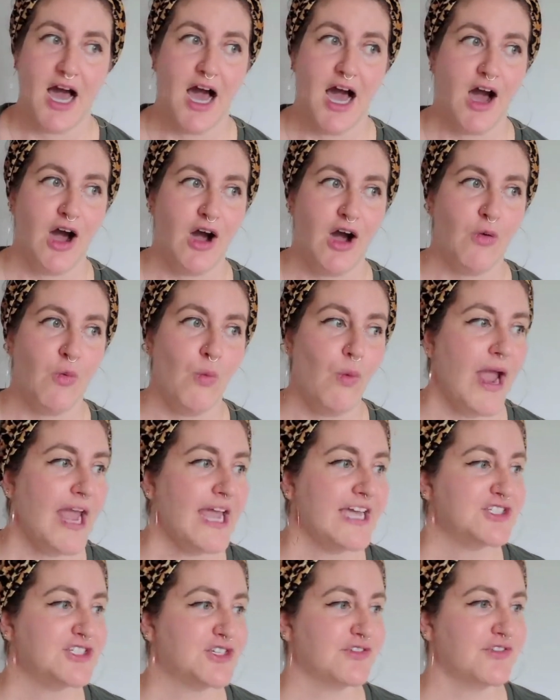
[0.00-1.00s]
A
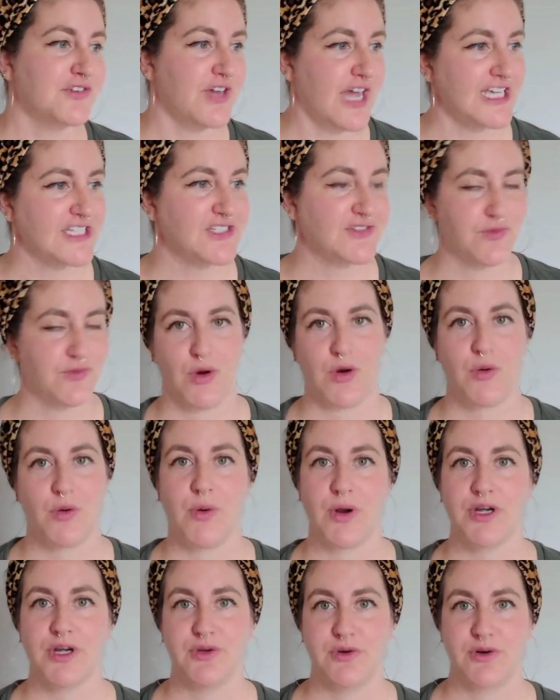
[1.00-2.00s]
way to fast
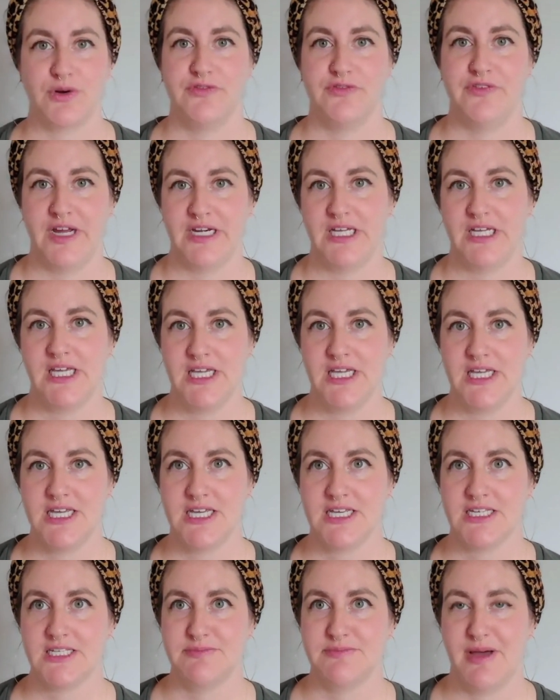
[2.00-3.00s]
forward your funny
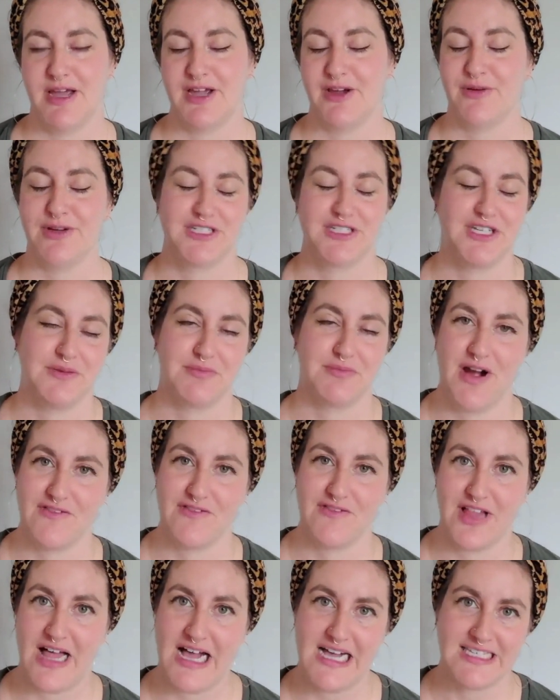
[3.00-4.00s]
is by going to
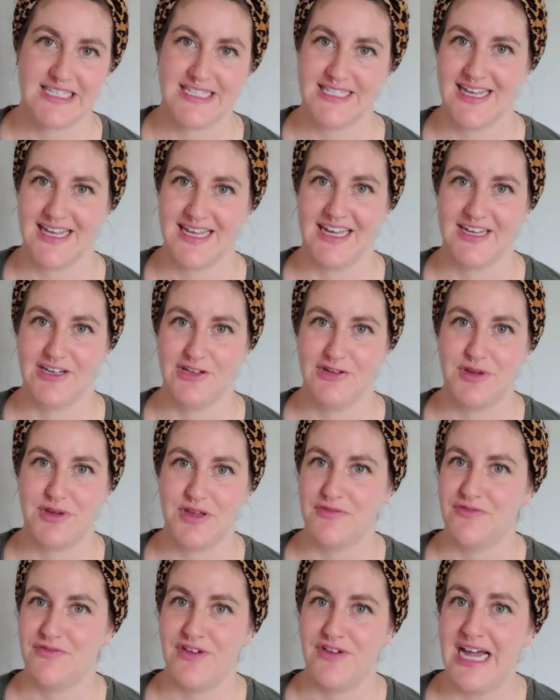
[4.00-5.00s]
improv class, and you
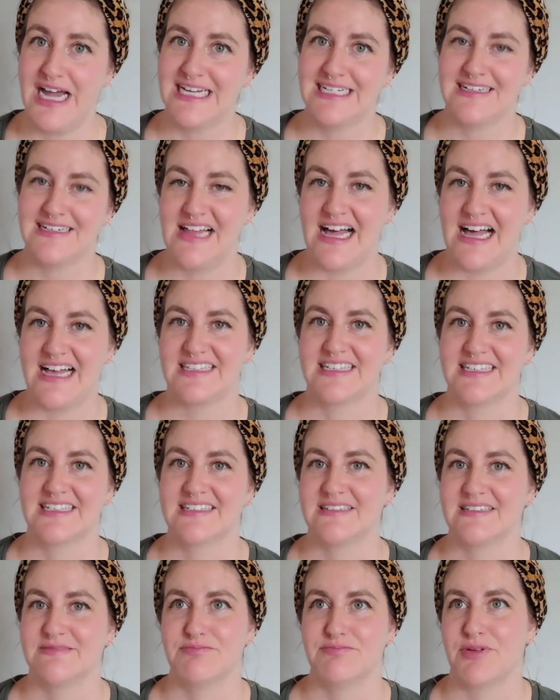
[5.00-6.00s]
can find classes
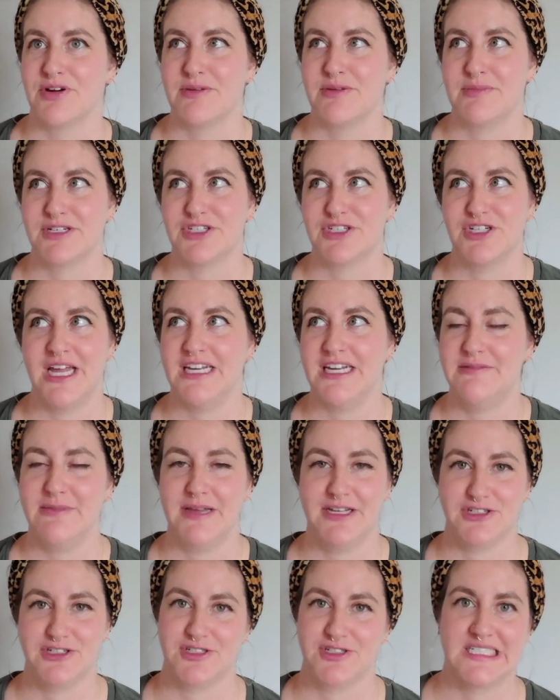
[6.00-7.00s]
in pretty much any
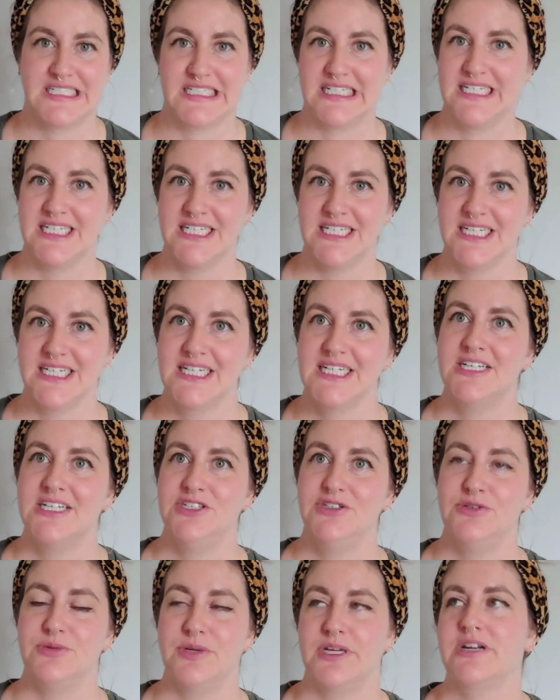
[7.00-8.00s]
major city.
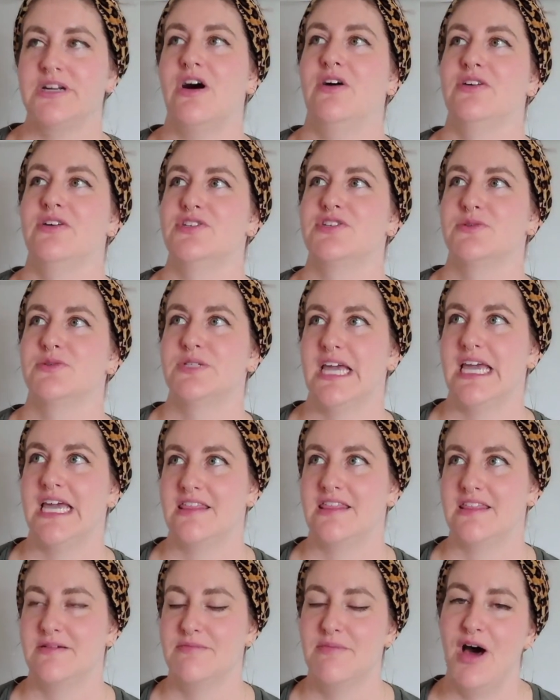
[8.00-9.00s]
You can also
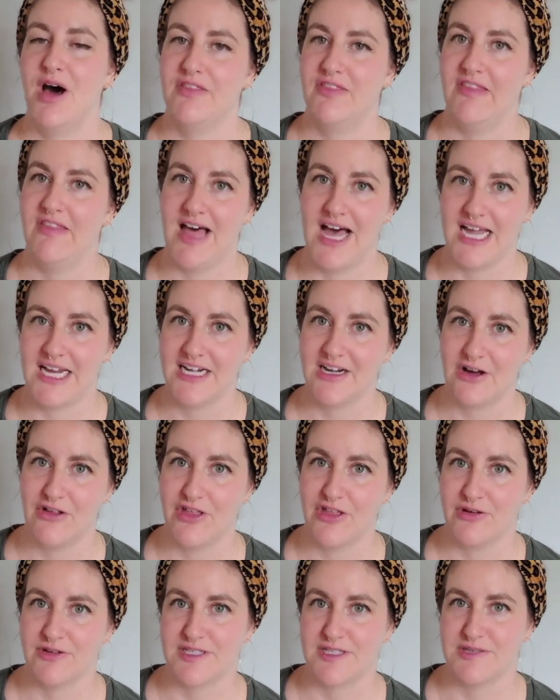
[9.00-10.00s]
take them online,
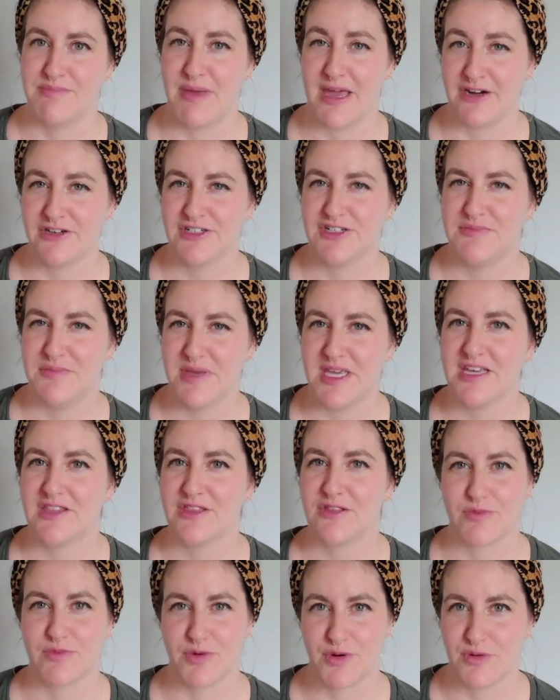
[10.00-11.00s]
although it's better to be in
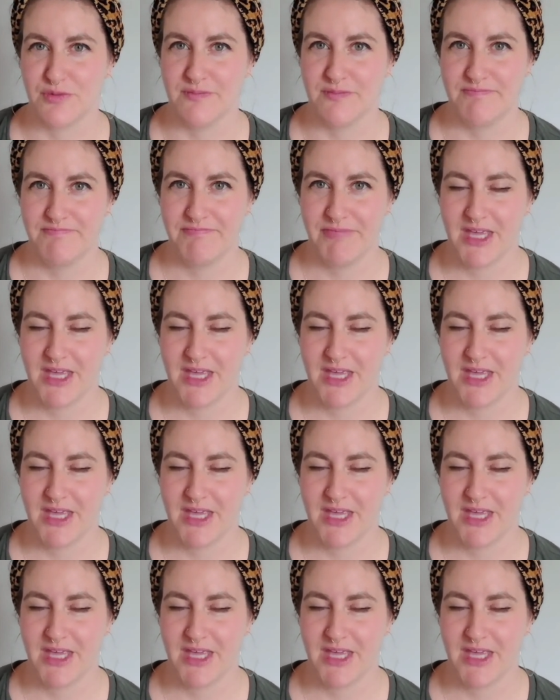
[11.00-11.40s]
the room